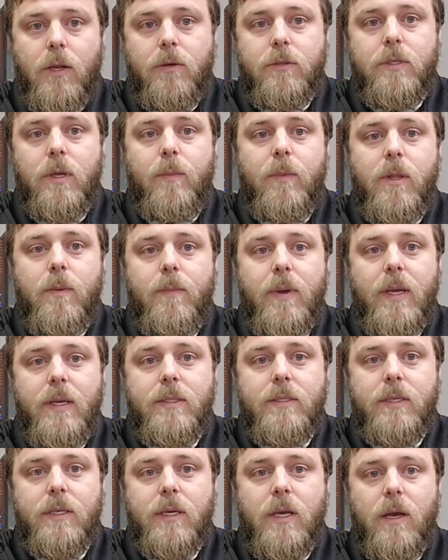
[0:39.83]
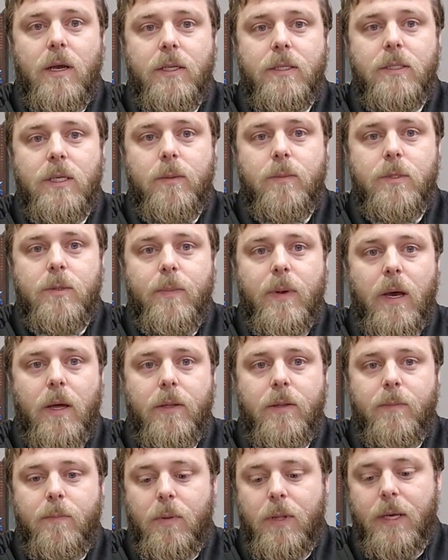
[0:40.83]
some of the basic concepts
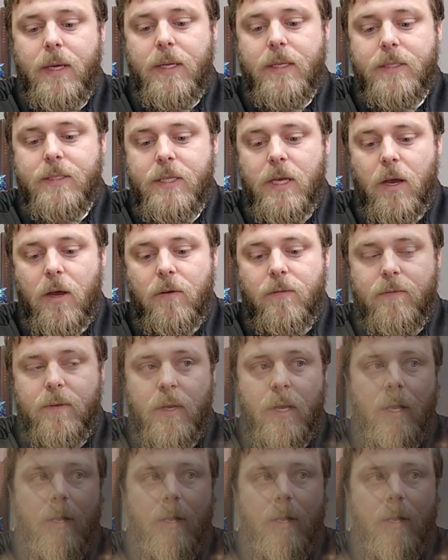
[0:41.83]
about the plant itself.